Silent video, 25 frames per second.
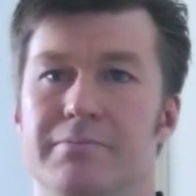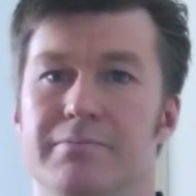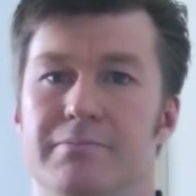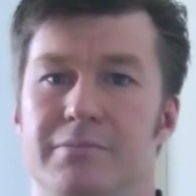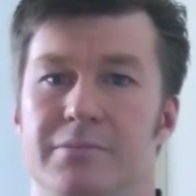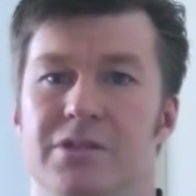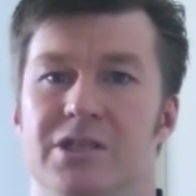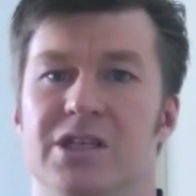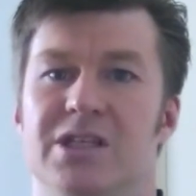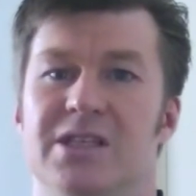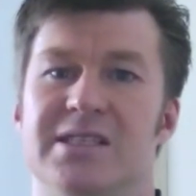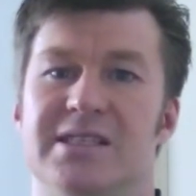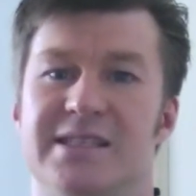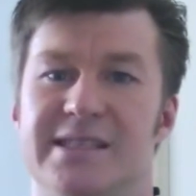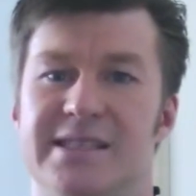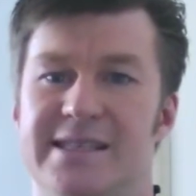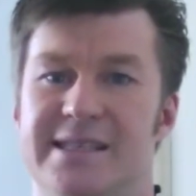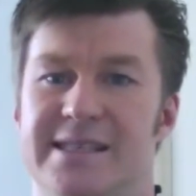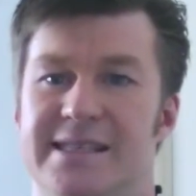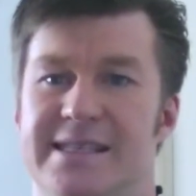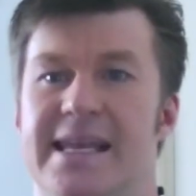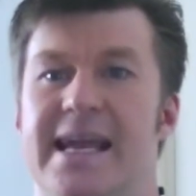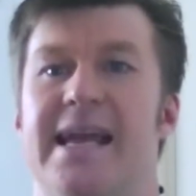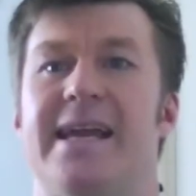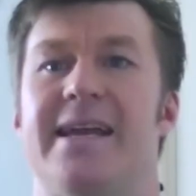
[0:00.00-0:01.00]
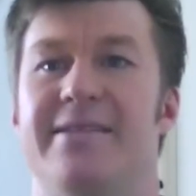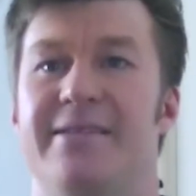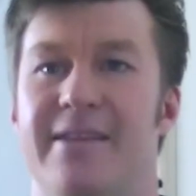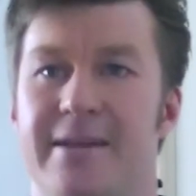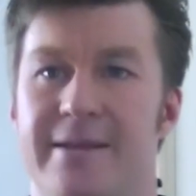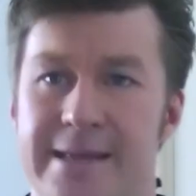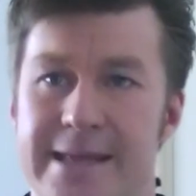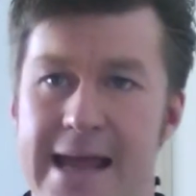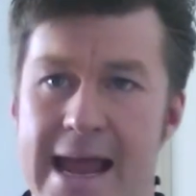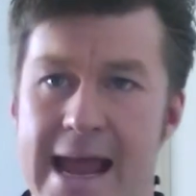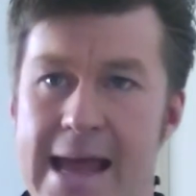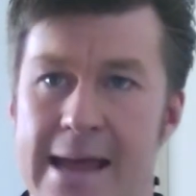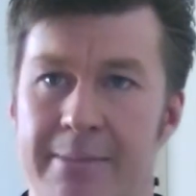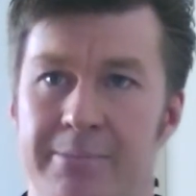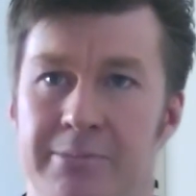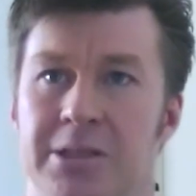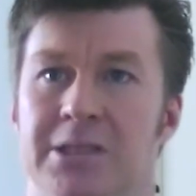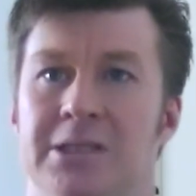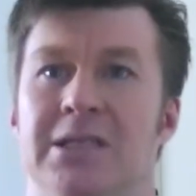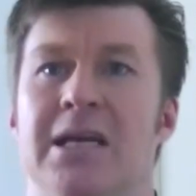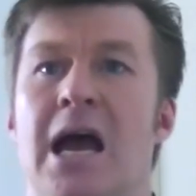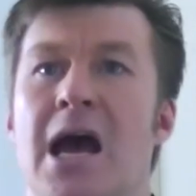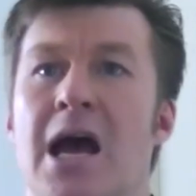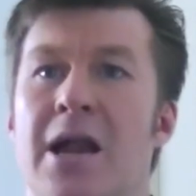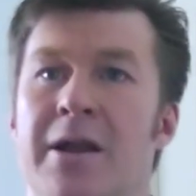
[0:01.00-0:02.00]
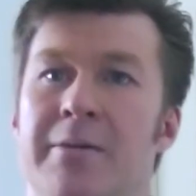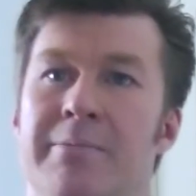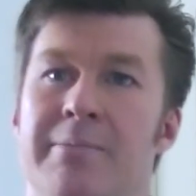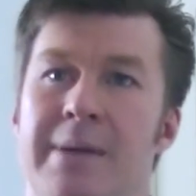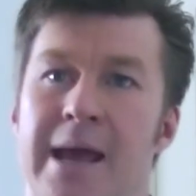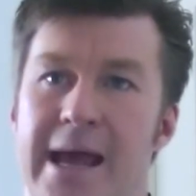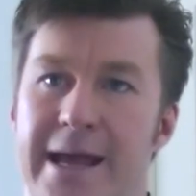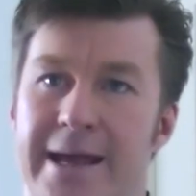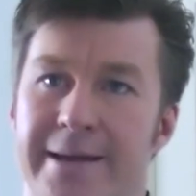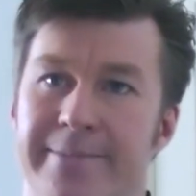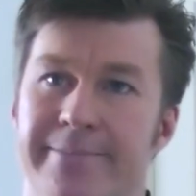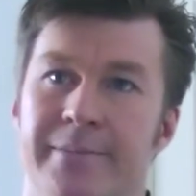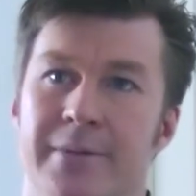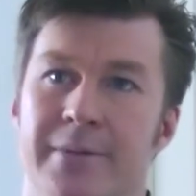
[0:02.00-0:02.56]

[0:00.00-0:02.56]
just take the damn gun, man.